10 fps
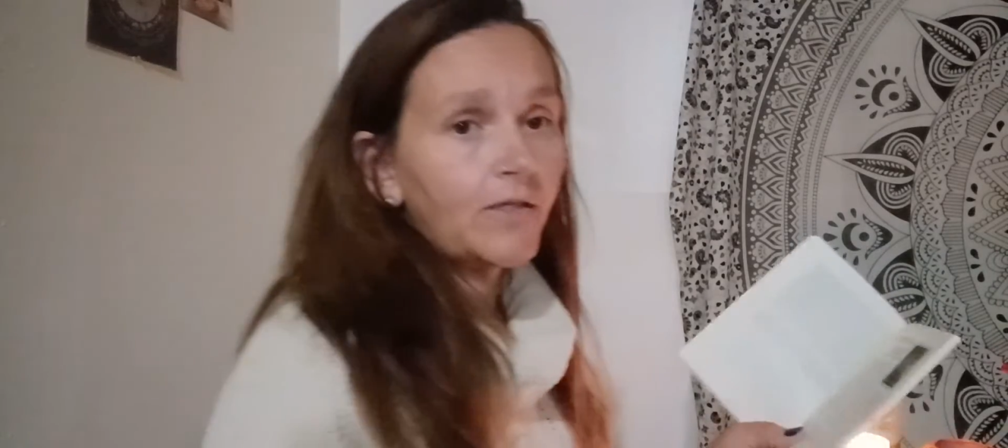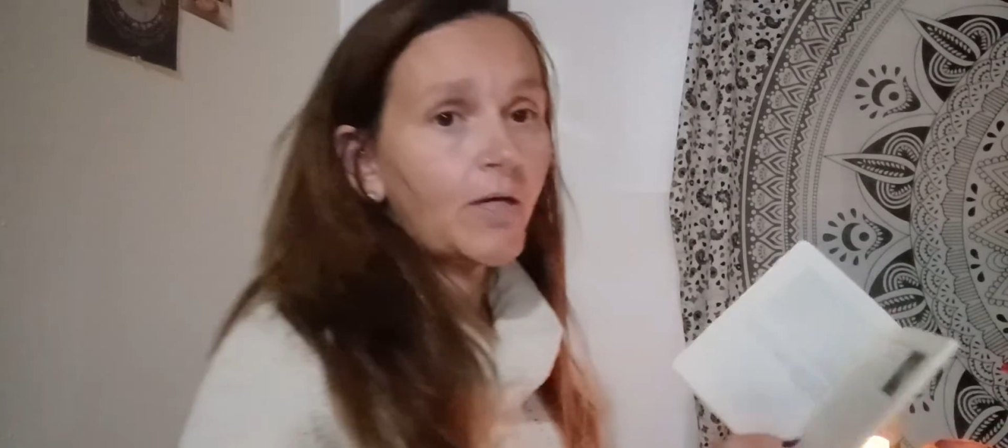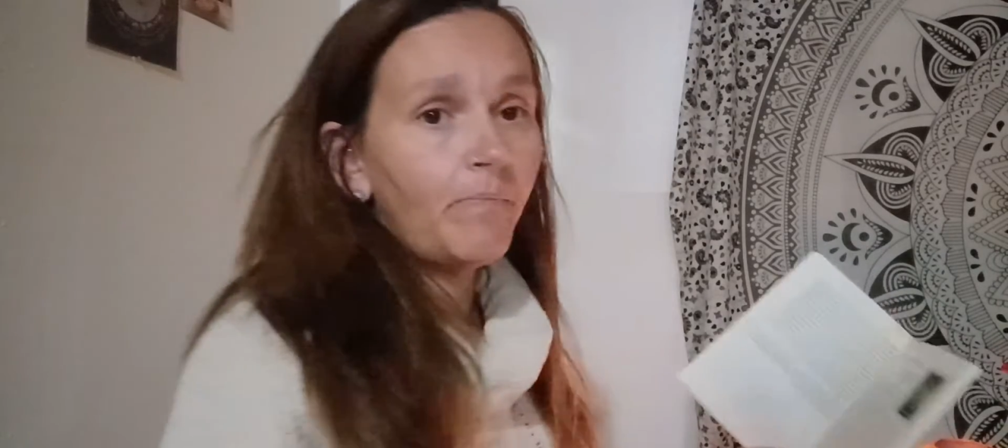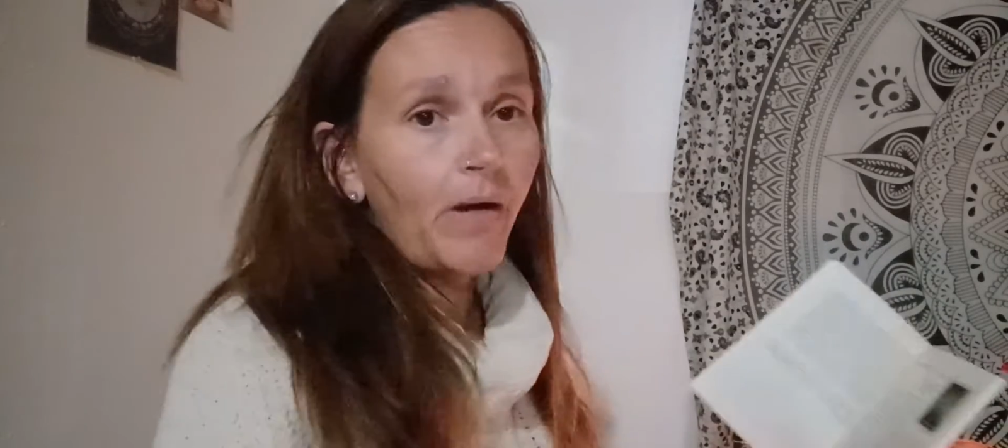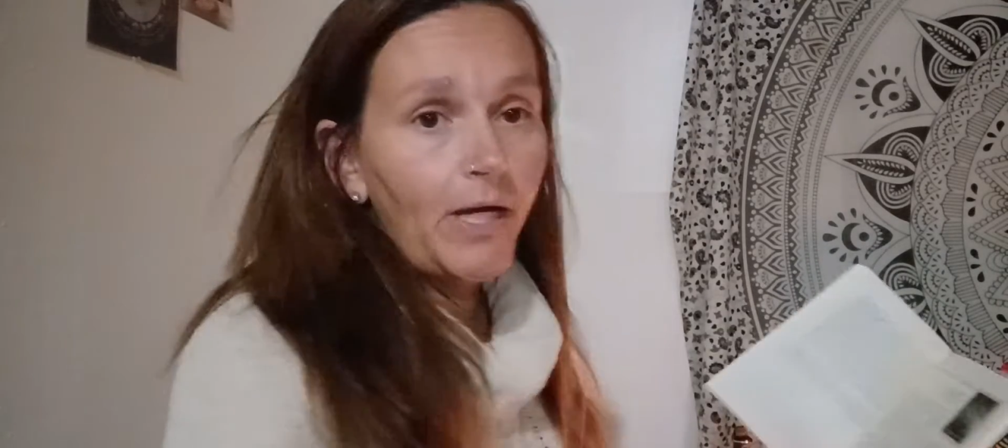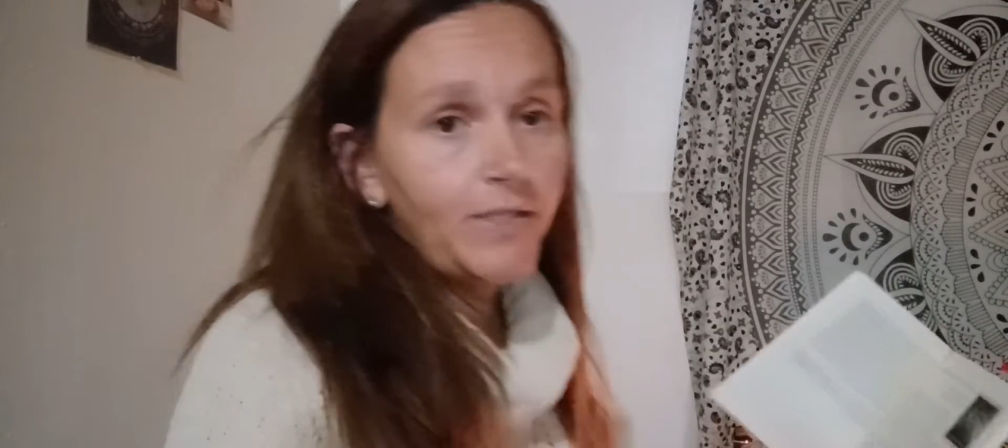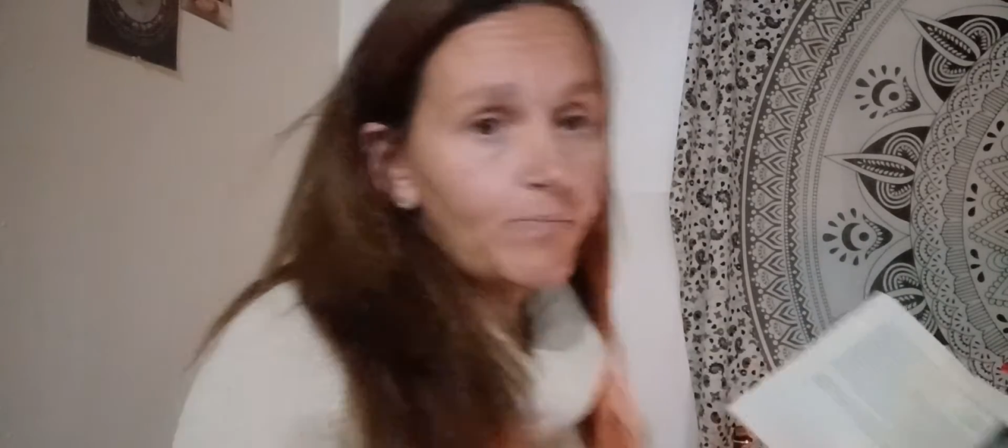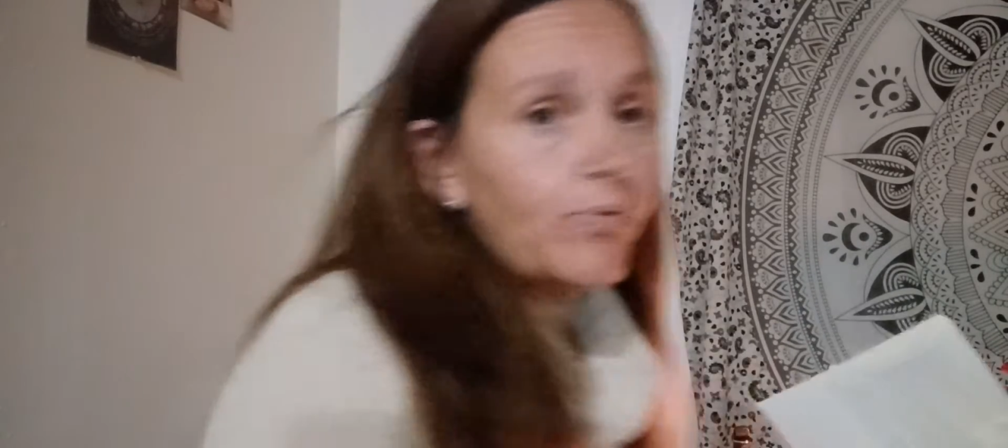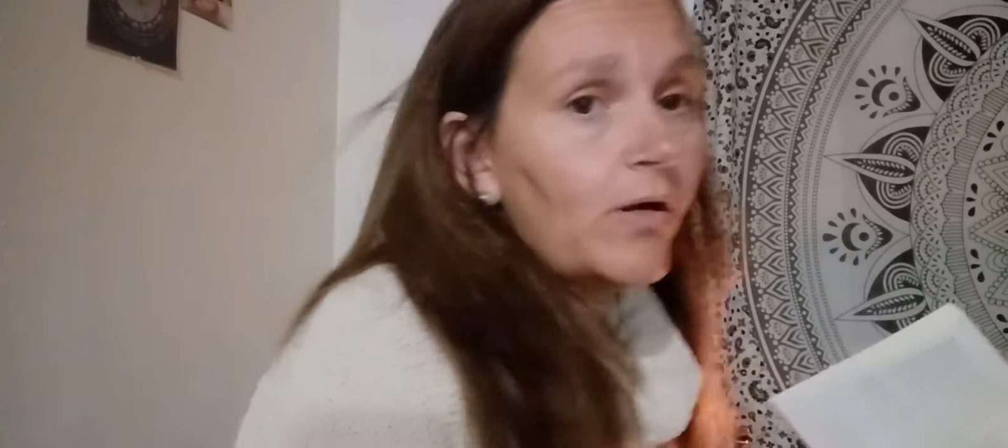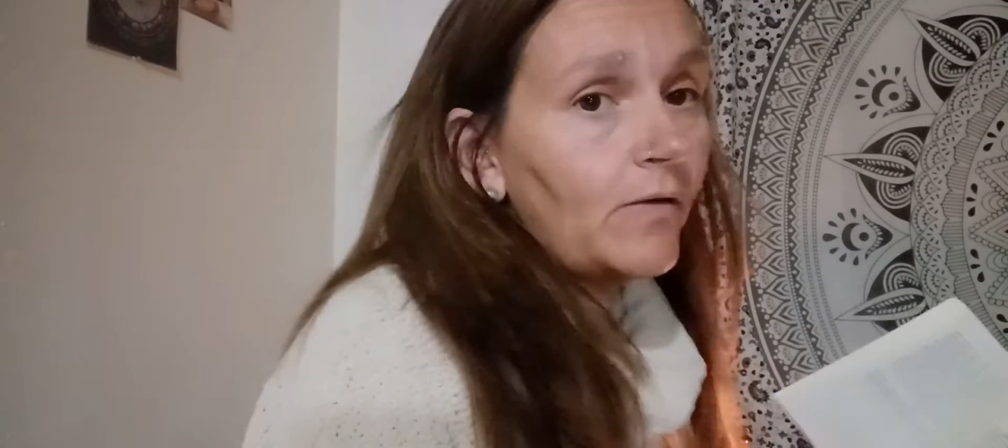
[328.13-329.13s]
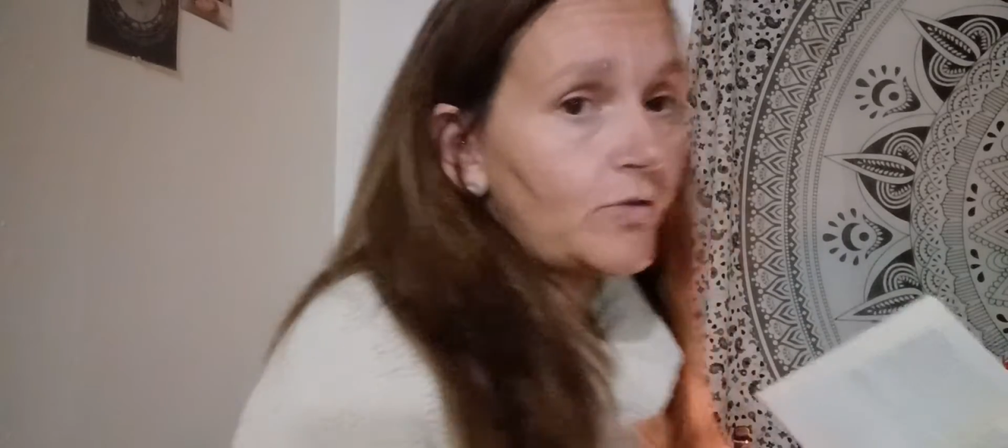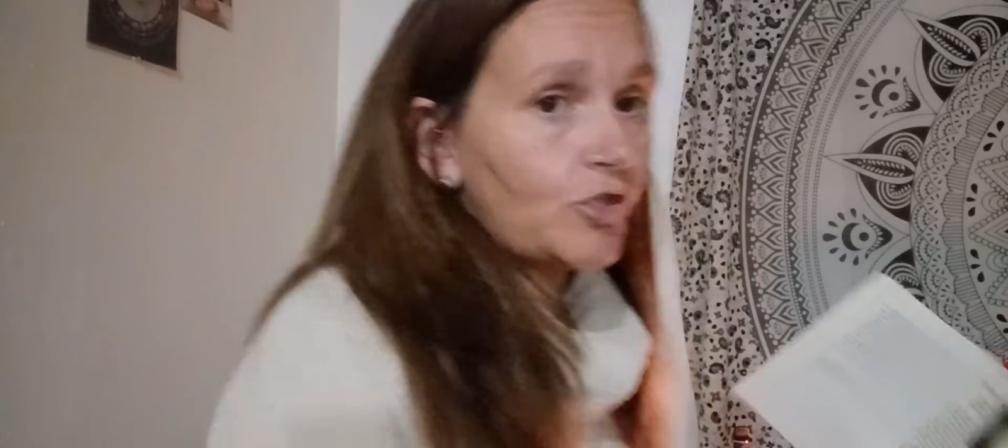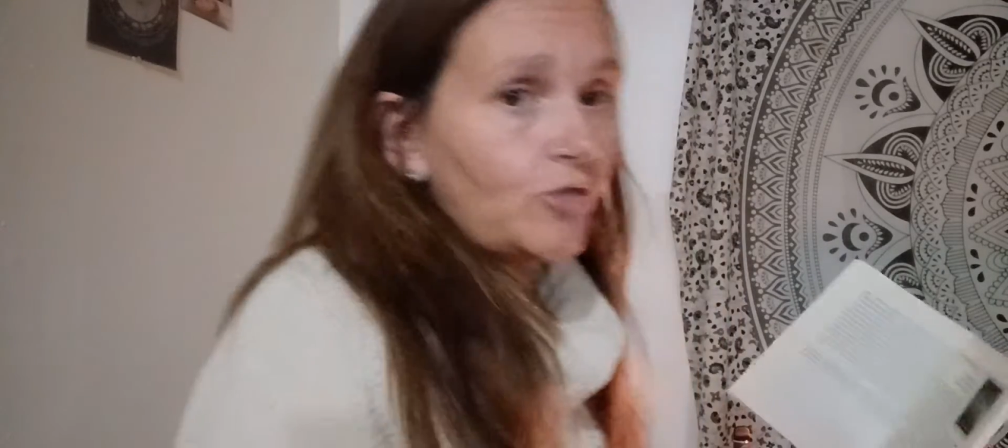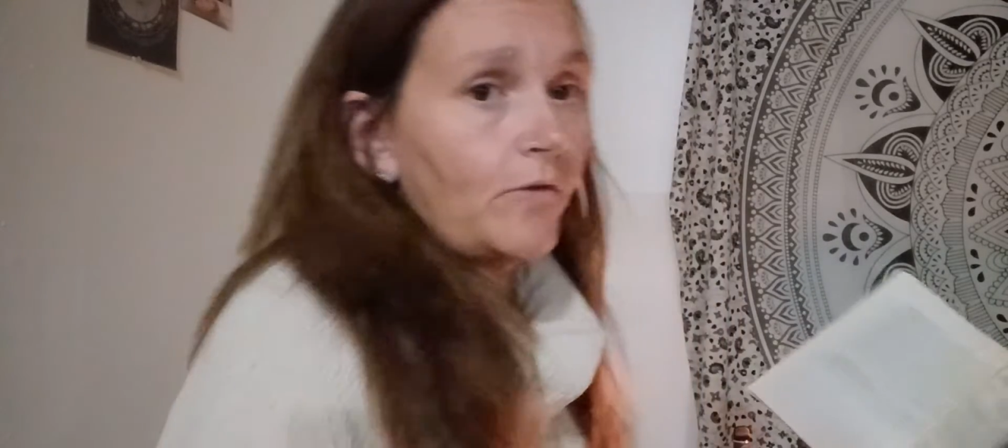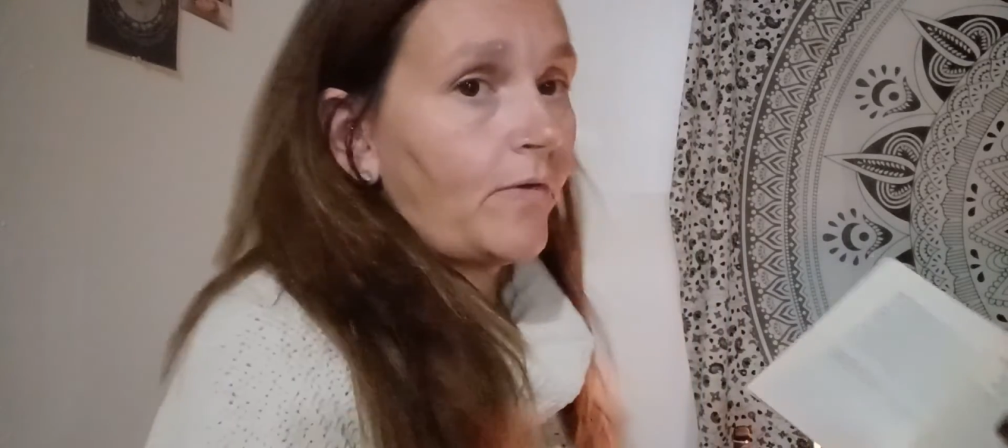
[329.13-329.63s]
combined
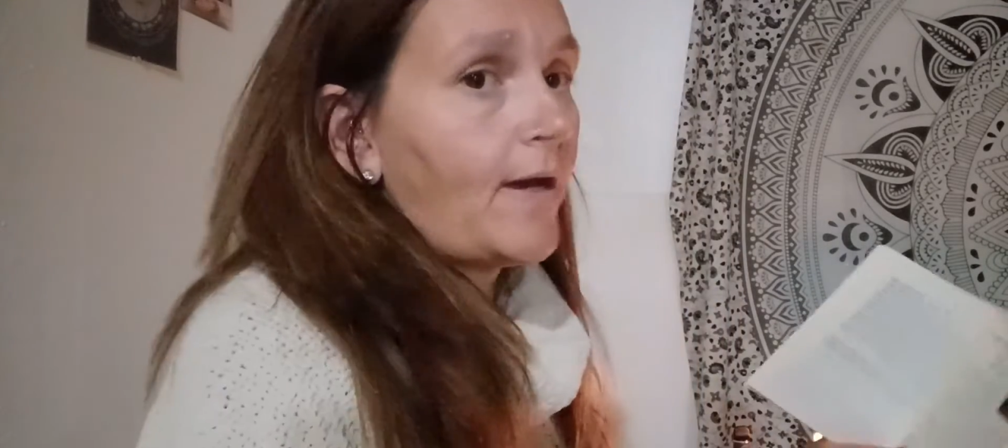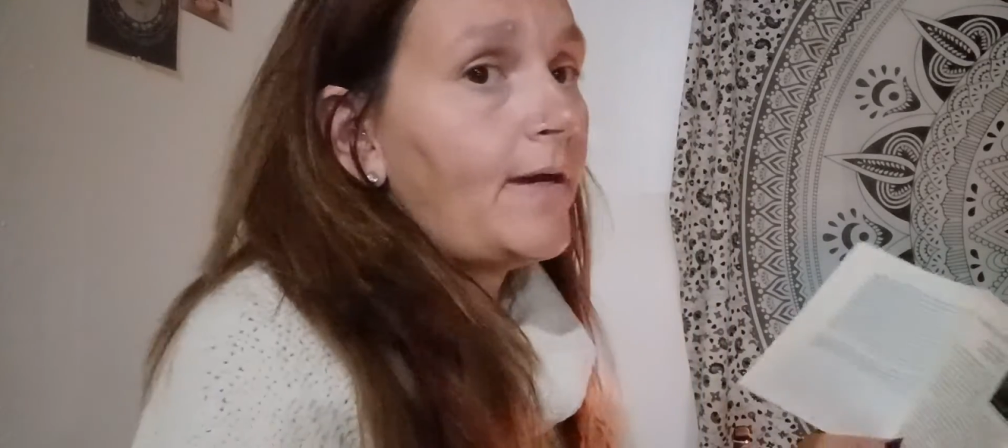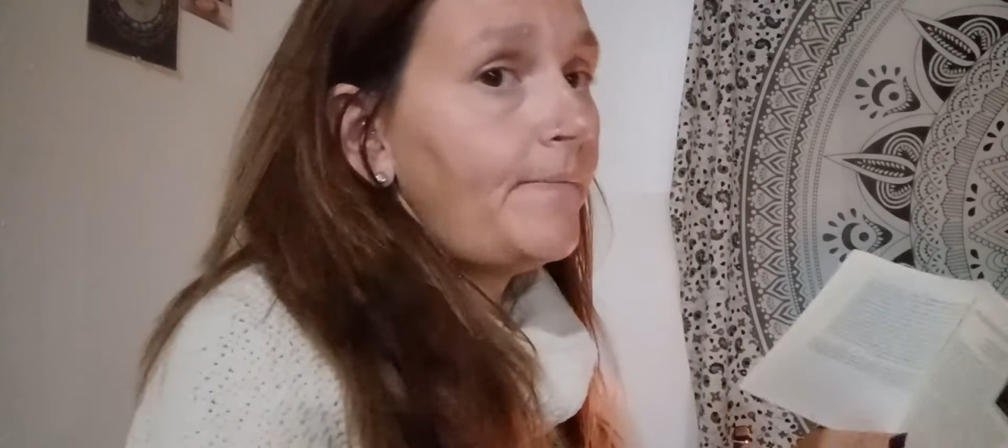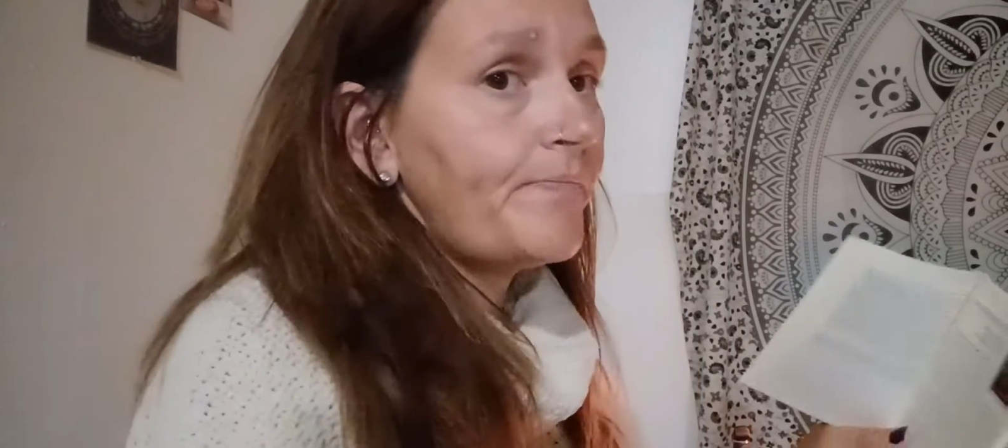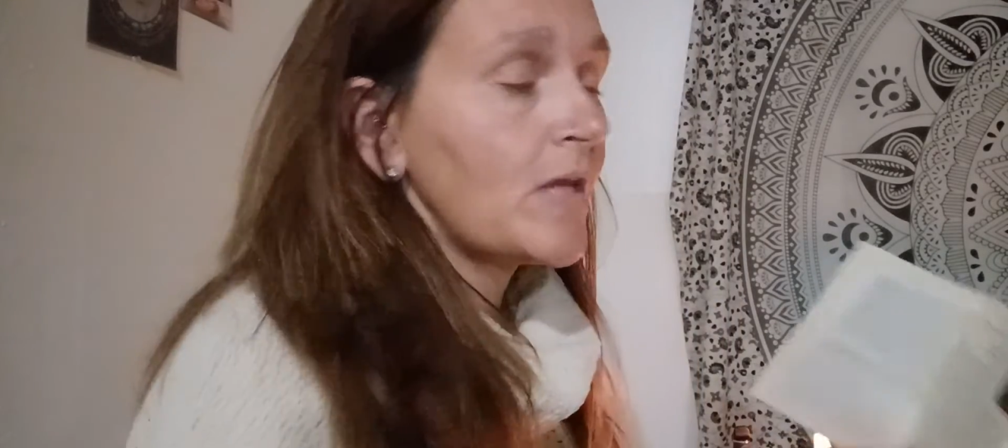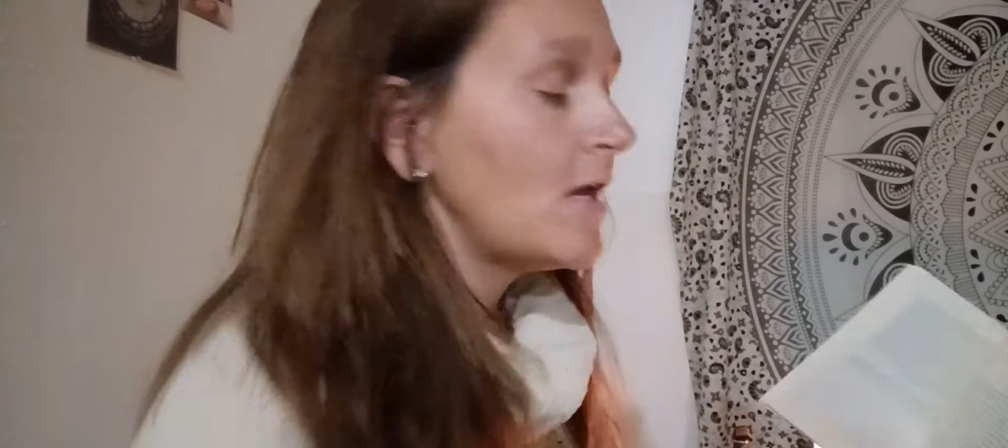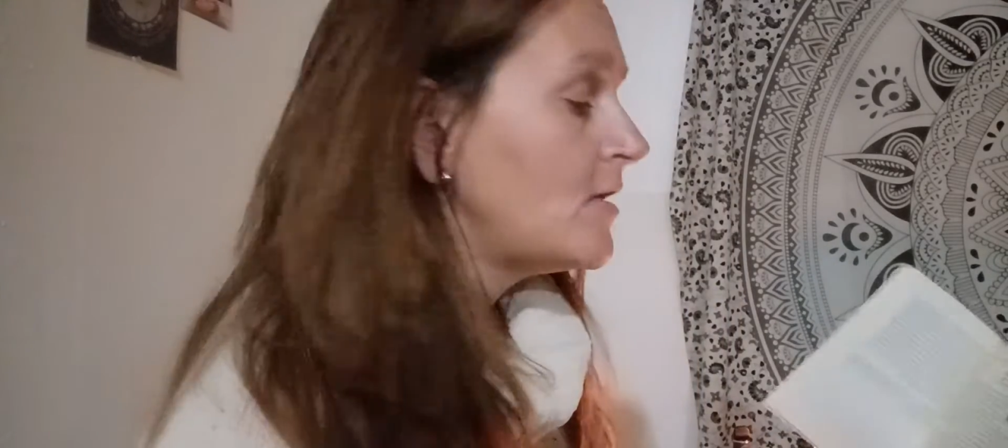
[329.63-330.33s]
approach, okay?